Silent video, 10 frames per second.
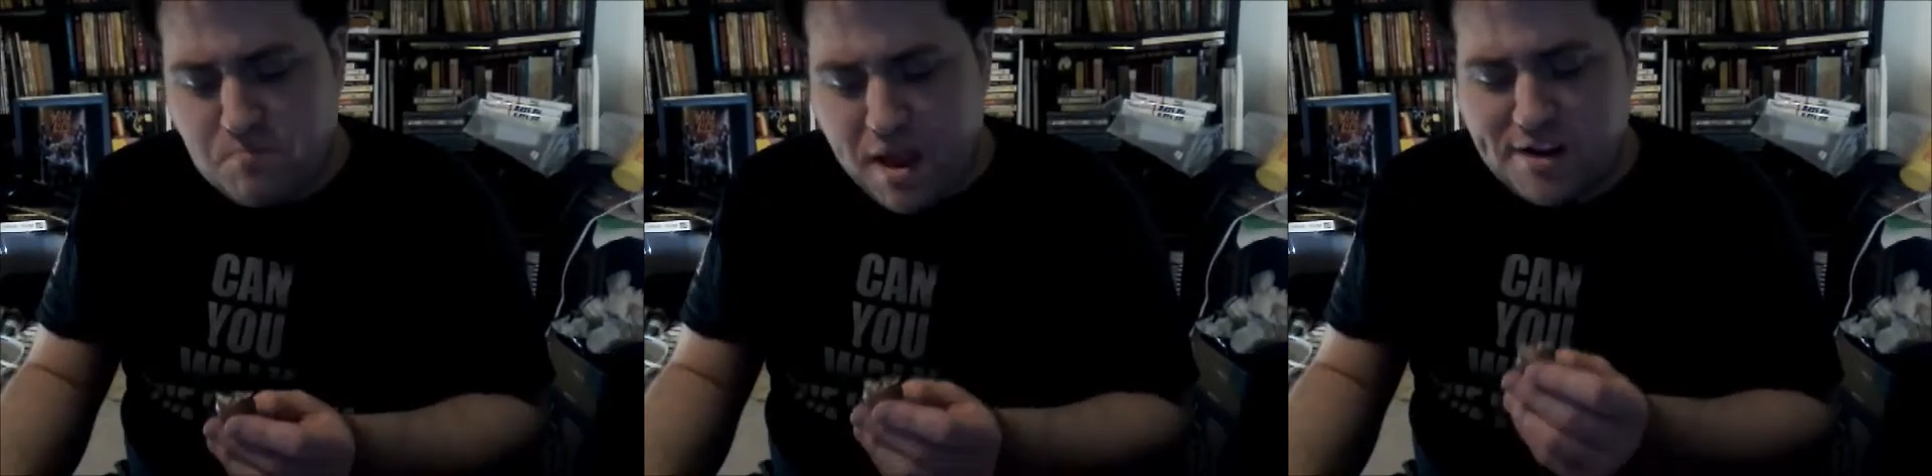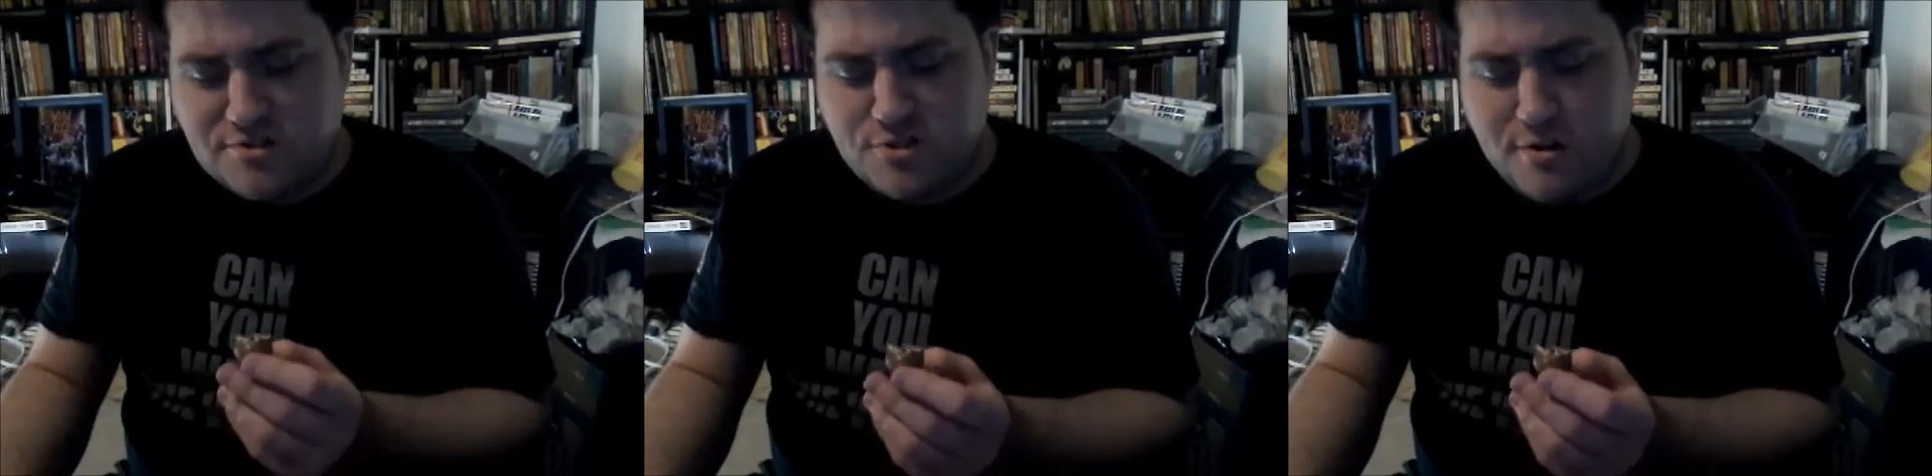
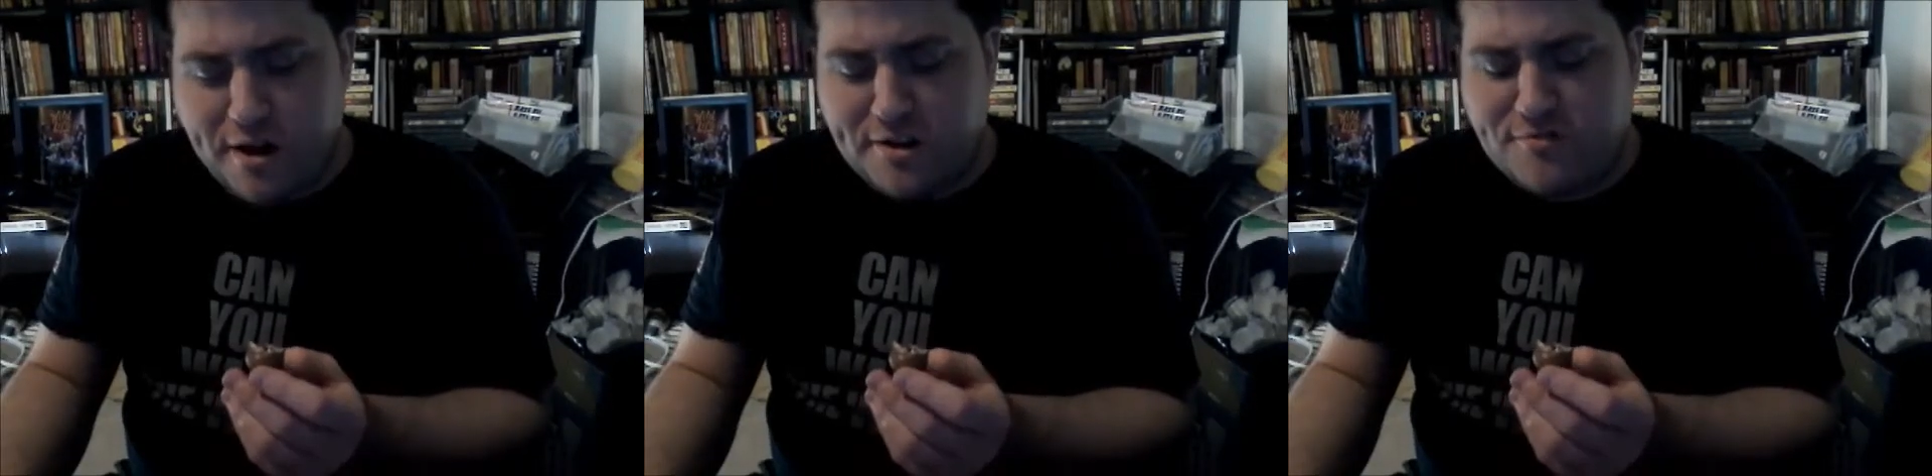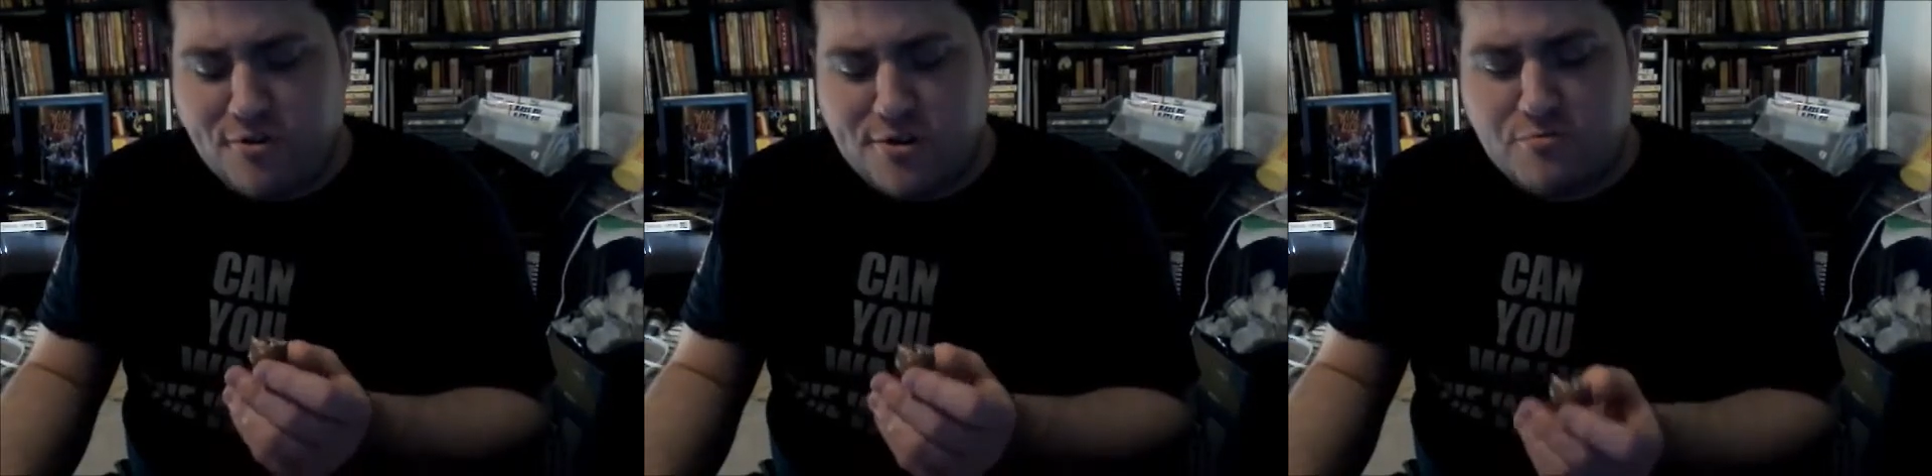As
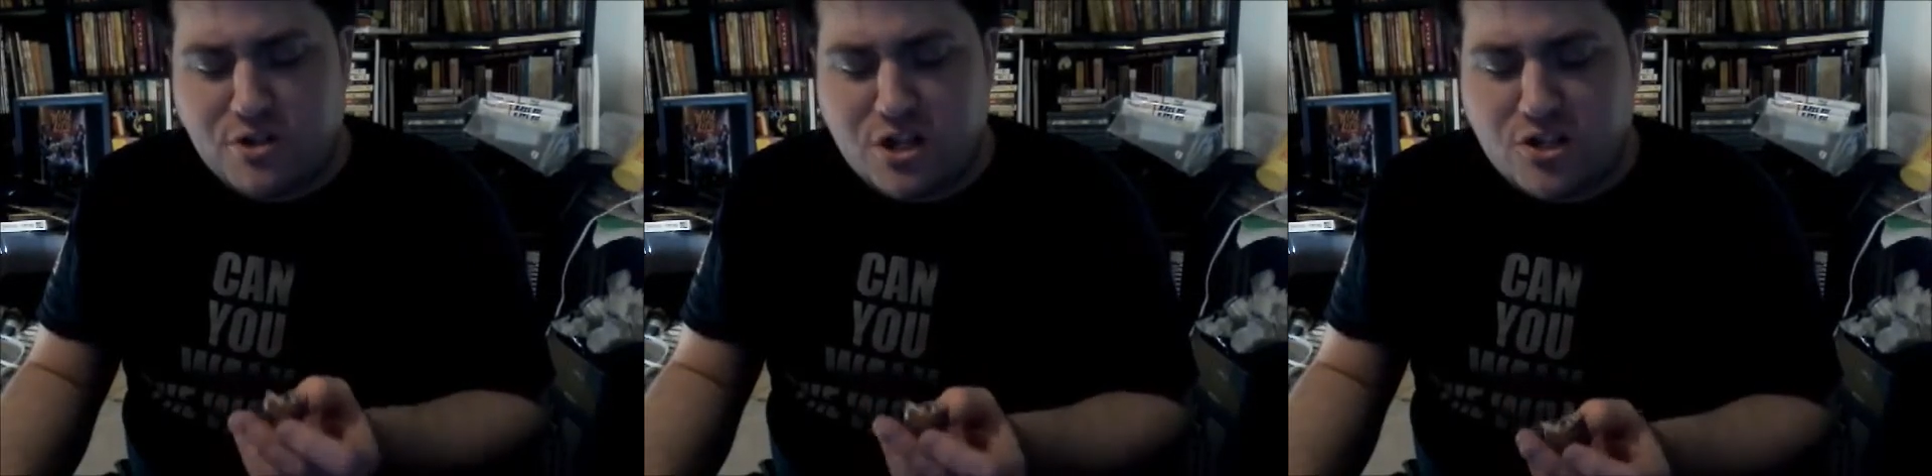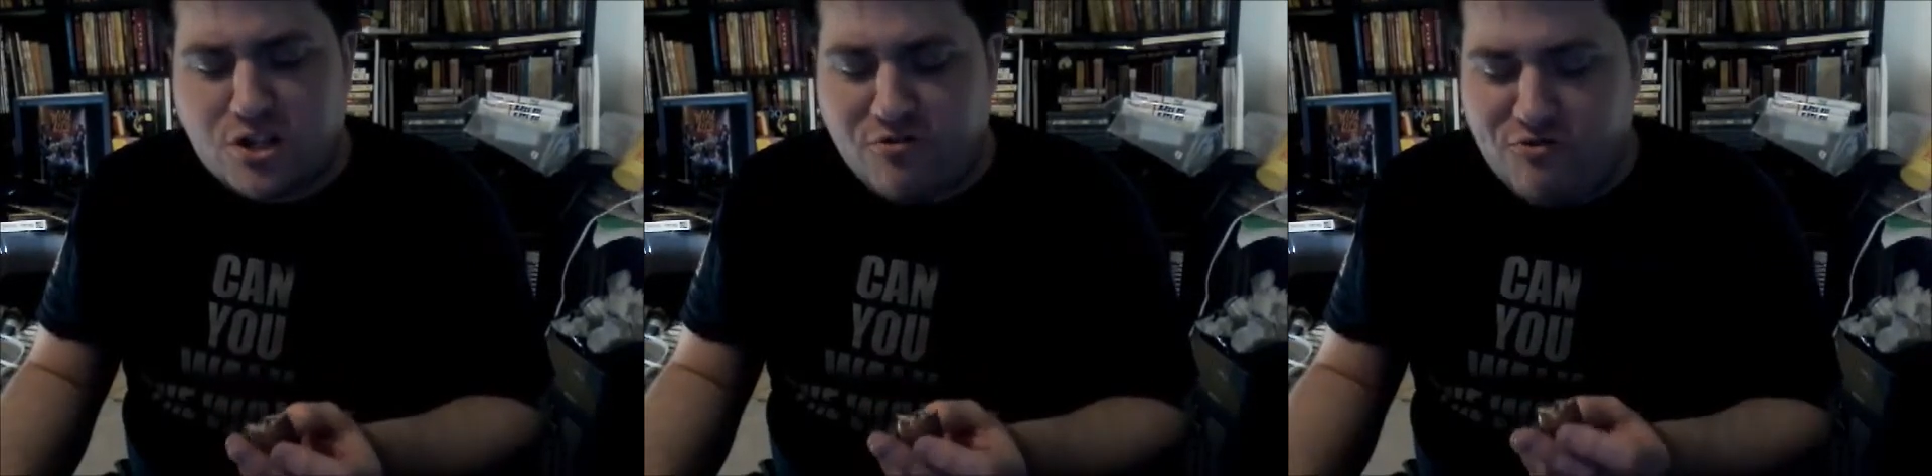far as what that
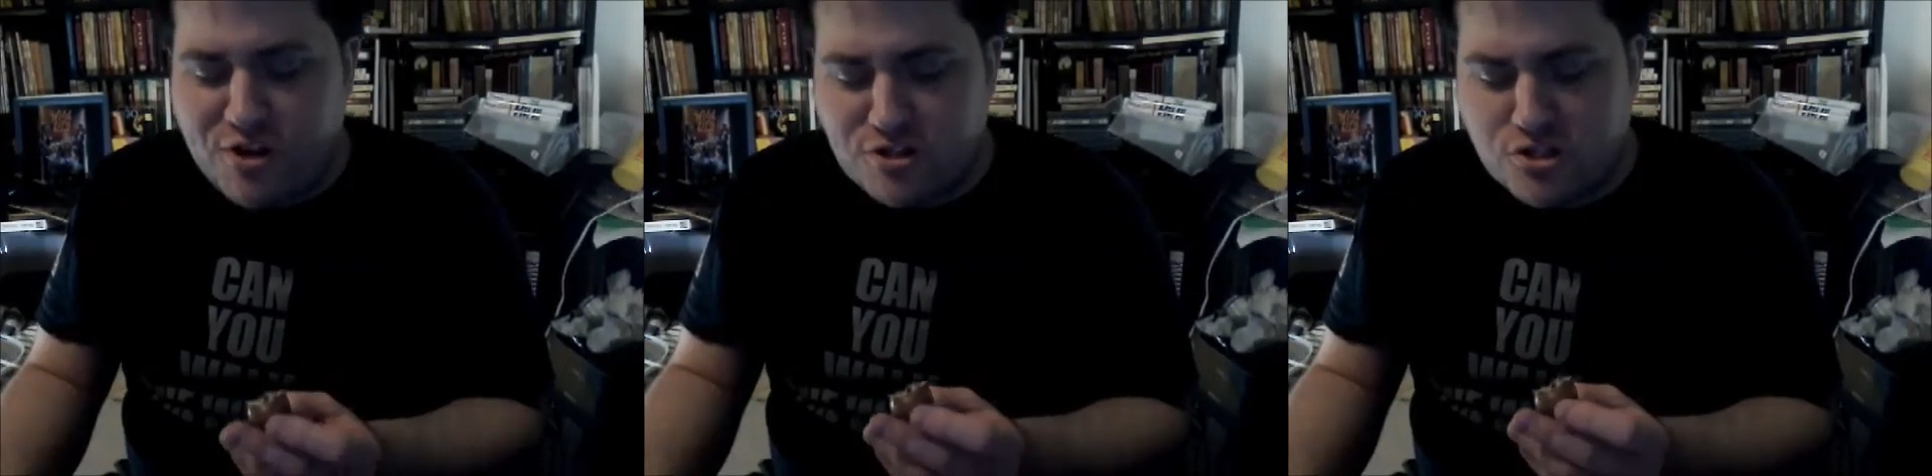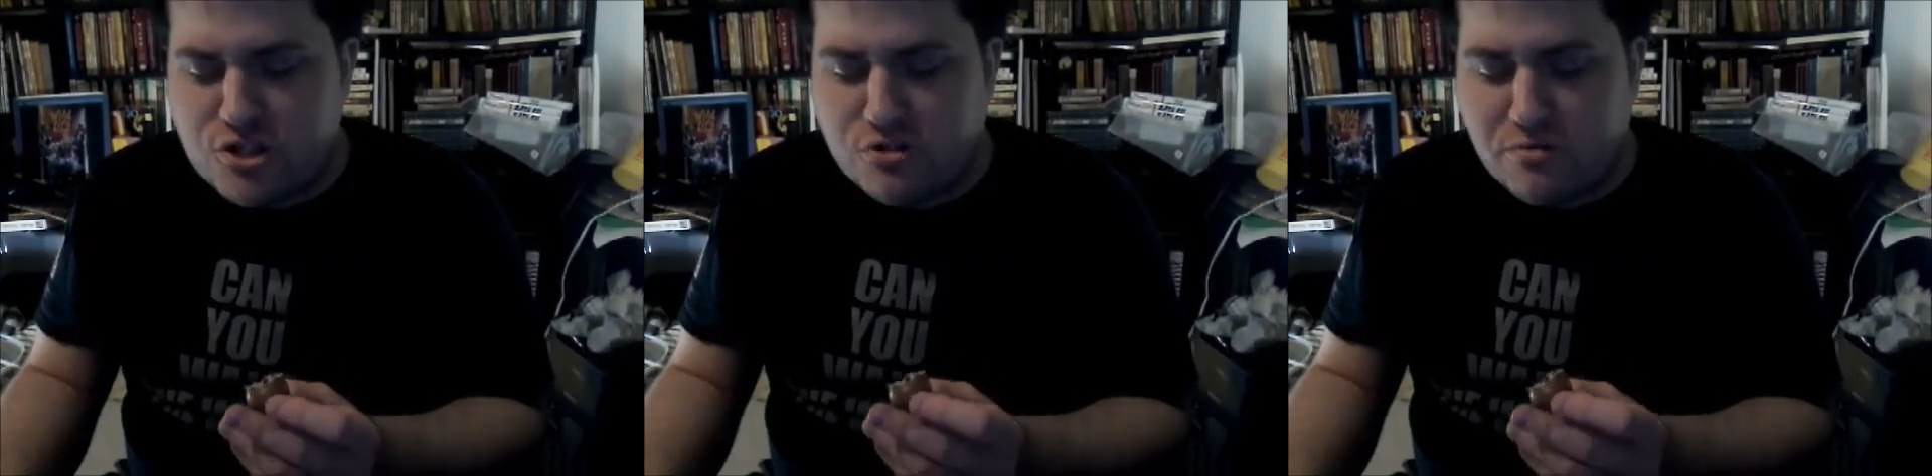stuff is,
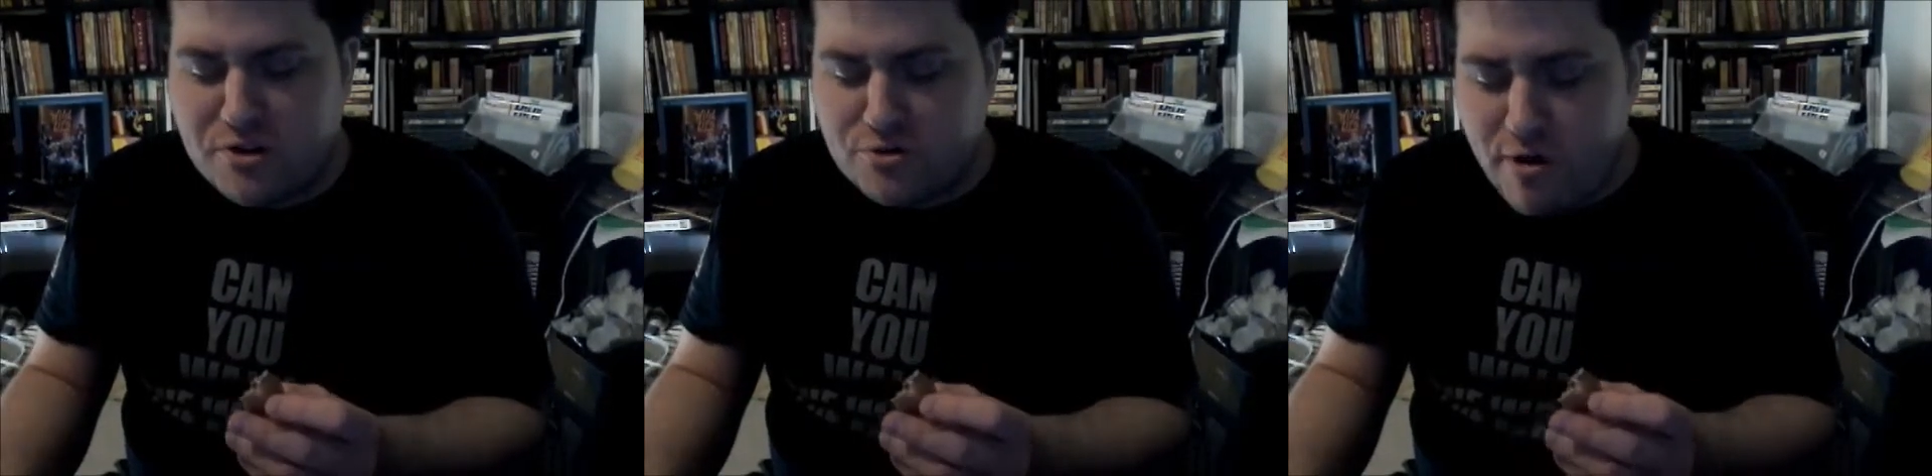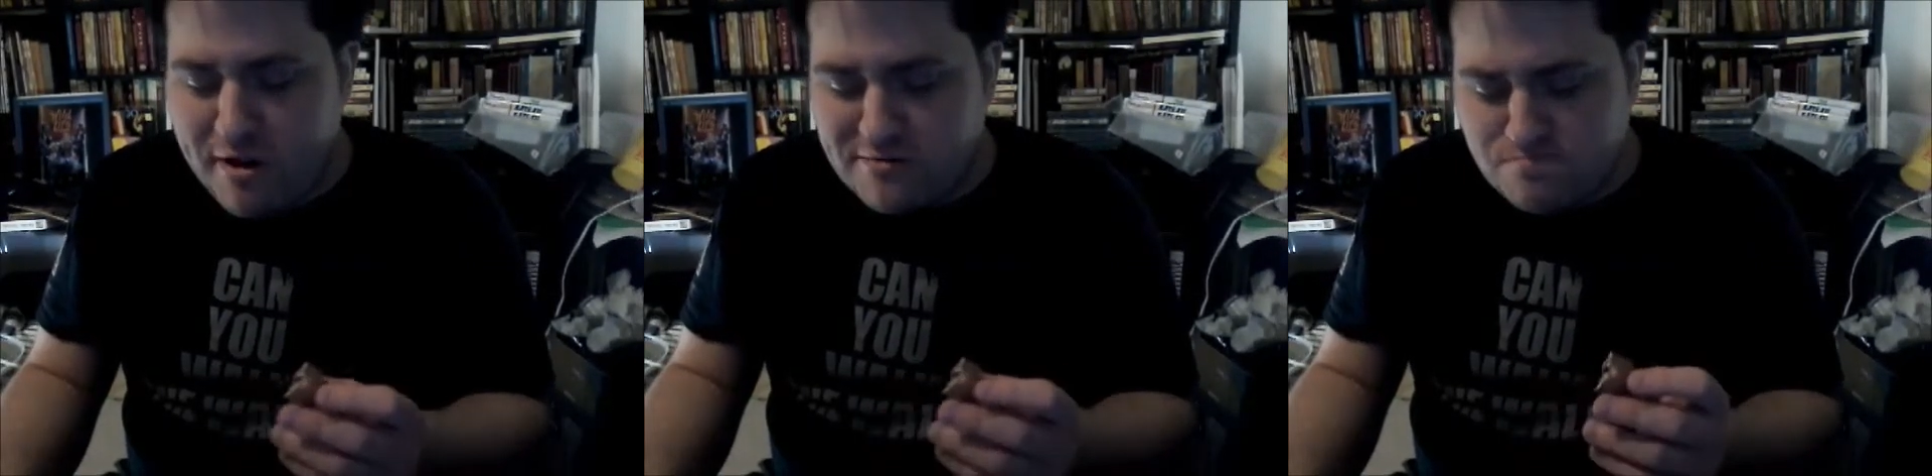it's still a mystery.